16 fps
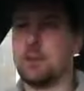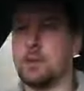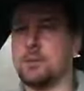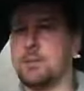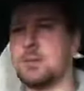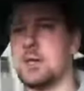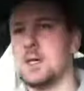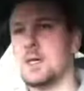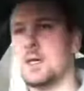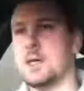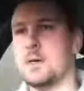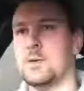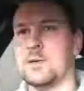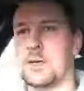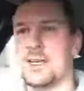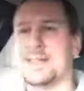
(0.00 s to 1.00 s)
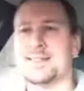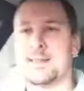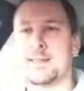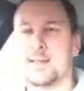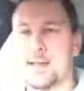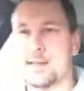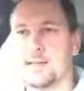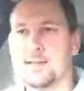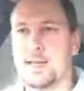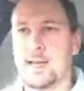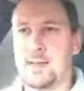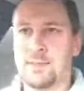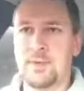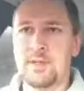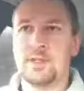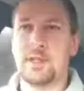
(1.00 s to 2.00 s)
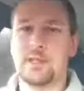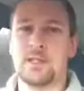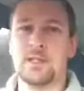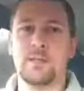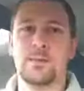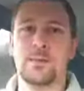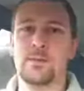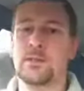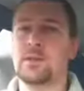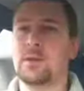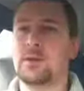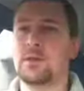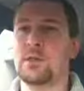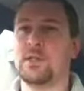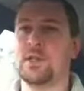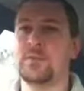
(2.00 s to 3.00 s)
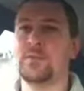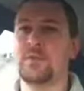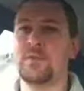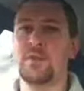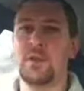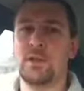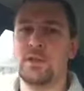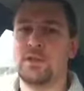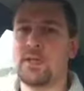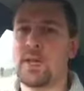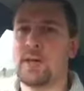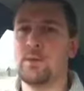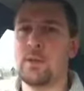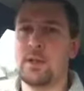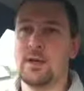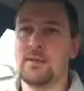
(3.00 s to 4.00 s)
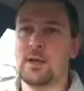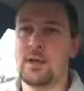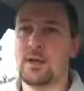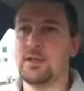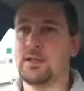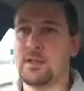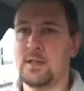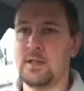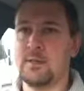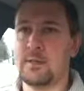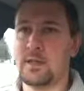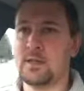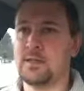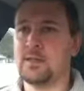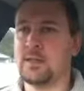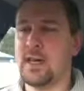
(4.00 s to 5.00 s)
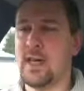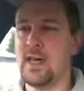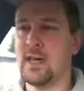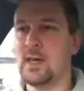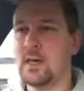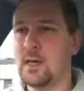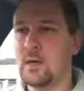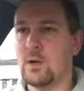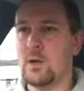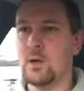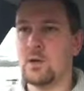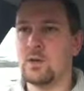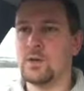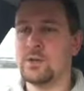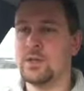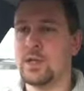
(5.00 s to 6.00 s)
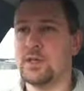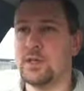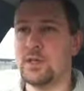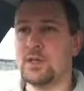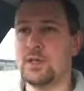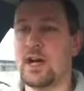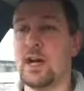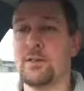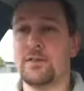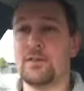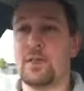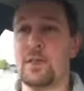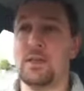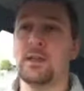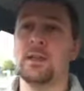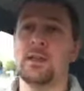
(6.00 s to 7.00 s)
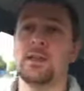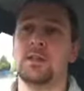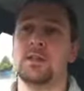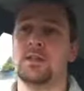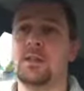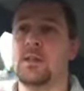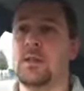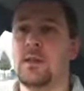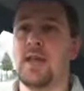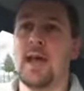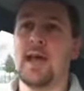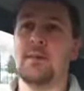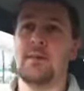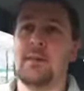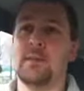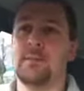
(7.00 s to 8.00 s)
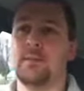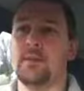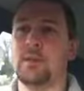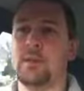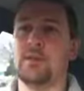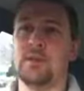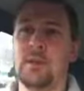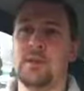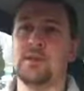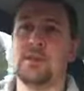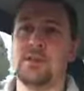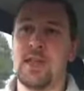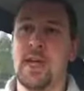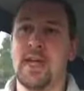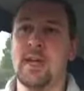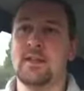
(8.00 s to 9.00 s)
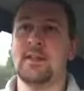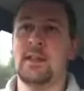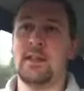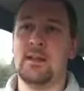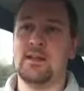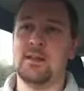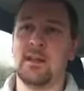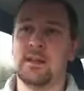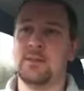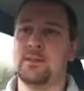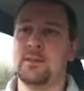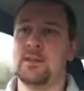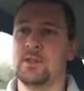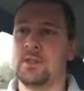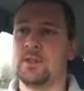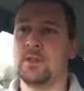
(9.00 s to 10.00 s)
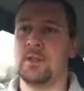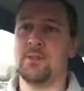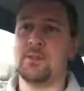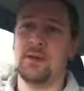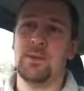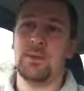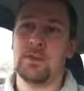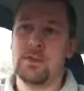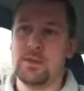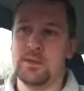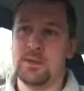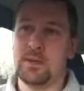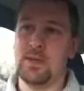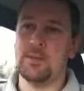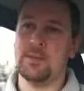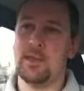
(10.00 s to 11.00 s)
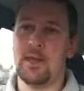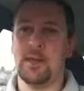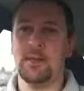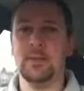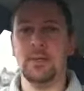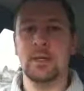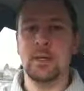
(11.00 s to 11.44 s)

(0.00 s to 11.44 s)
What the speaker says: them. You would elicit that state by touching them on the shoulder just before you say whatever it is that you're about to say, or also just after. So you get them, you say it and then you touch them on the shoulder pretty much at the same time.